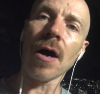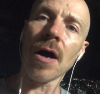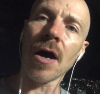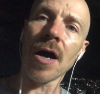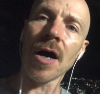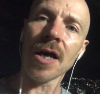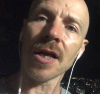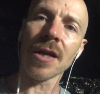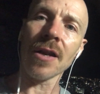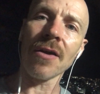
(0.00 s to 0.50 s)

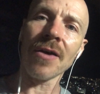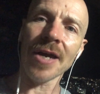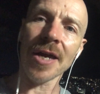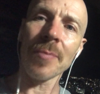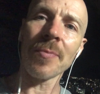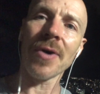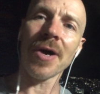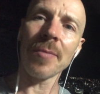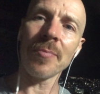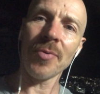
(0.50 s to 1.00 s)
I'd like
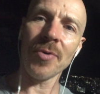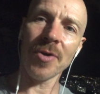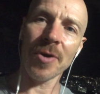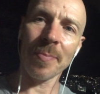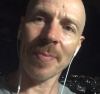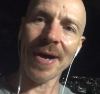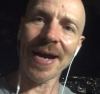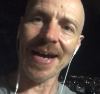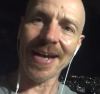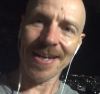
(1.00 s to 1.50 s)
my book
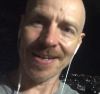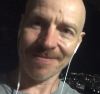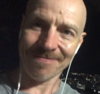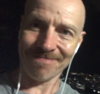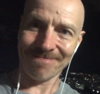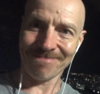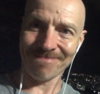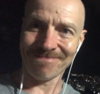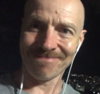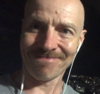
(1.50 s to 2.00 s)
back,
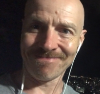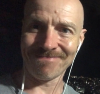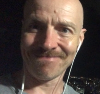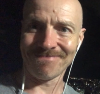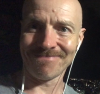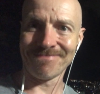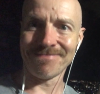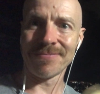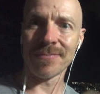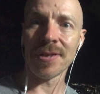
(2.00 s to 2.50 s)

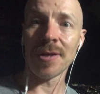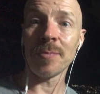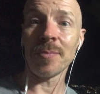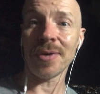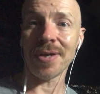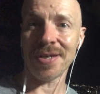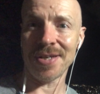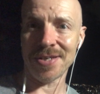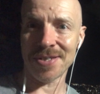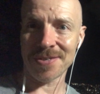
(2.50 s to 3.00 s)

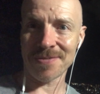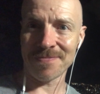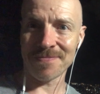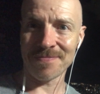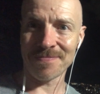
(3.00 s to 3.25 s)
please.